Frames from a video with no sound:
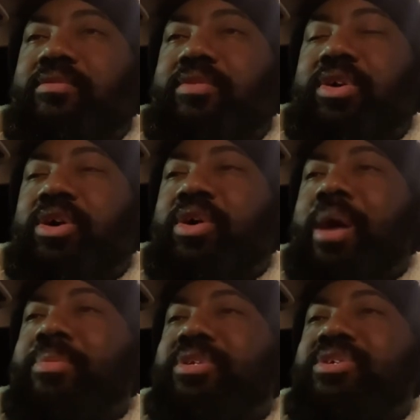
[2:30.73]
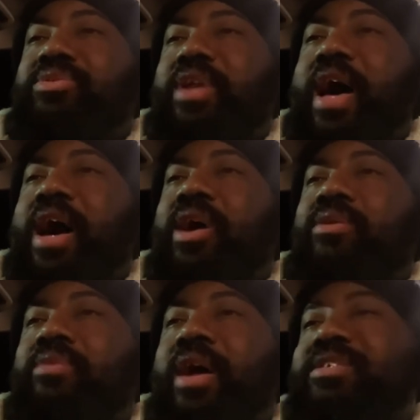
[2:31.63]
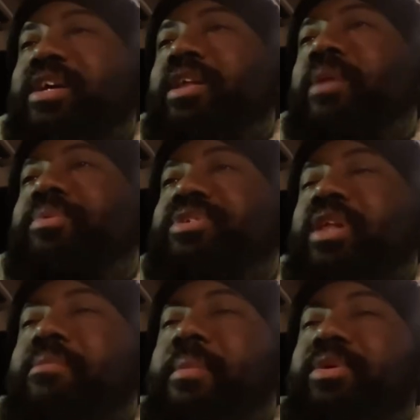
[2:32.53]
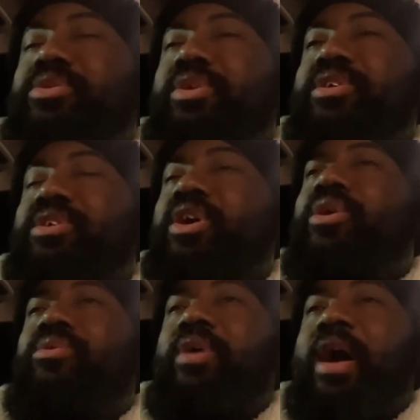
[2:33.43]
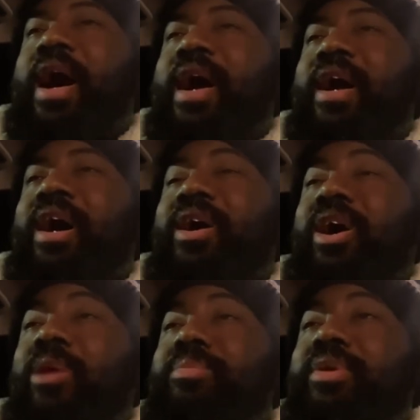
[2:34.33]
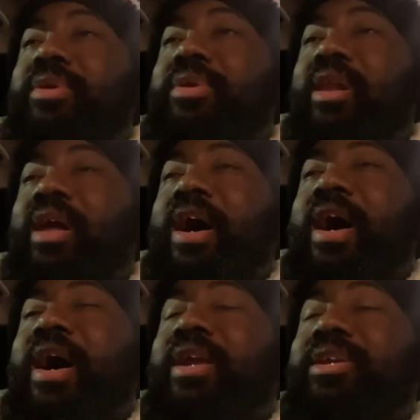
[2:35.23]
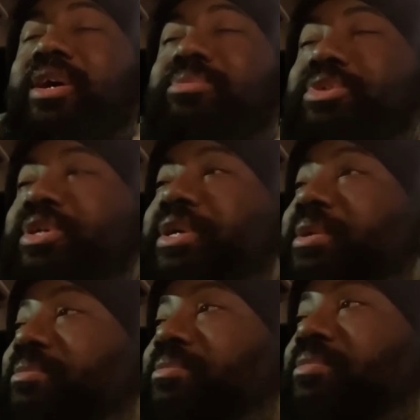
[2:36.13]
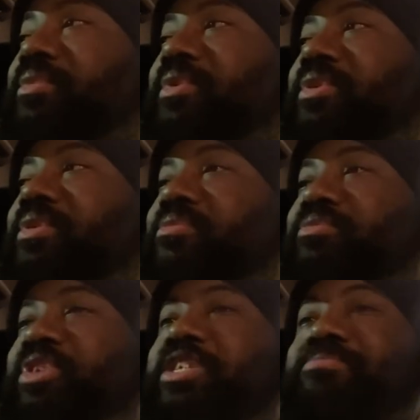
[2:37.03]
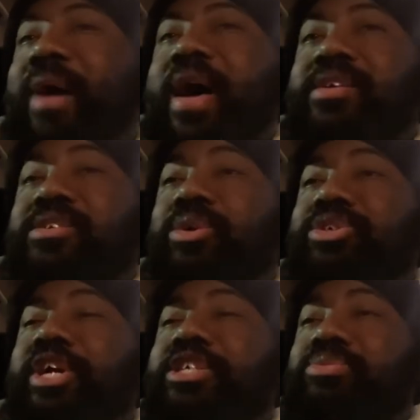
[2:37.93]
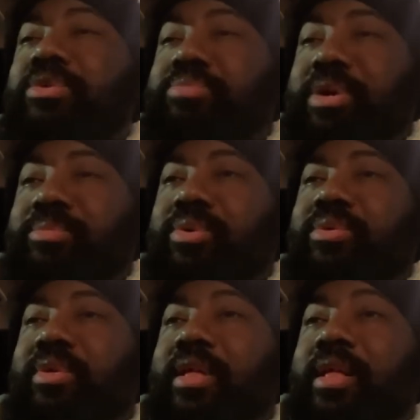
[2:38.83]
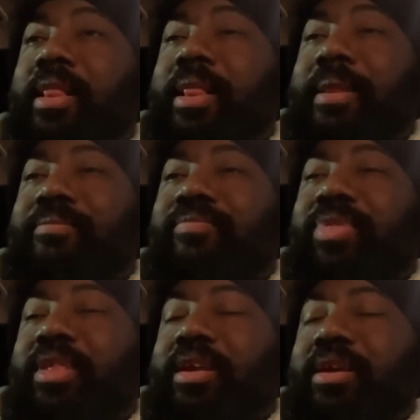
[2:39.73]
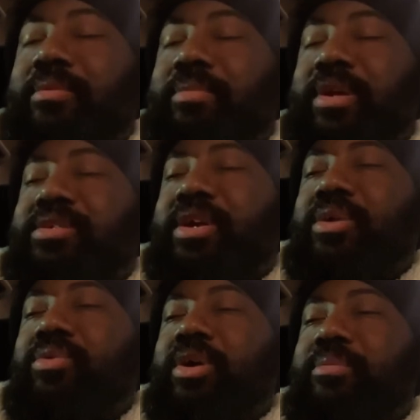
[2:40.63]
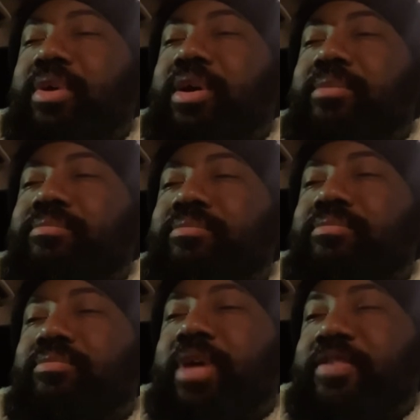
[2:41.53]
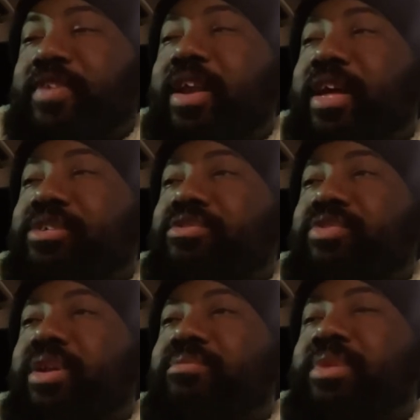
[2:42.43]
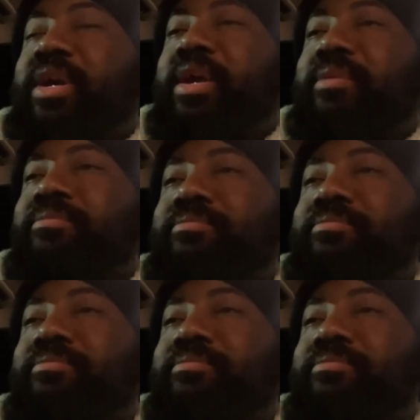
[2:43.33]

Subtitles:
you know, up until now, I'd say up until like maybe 2 years ago, I got caught up in a lot of dumb shit just by association with people. But I tell you what, man, that financial freedom thing,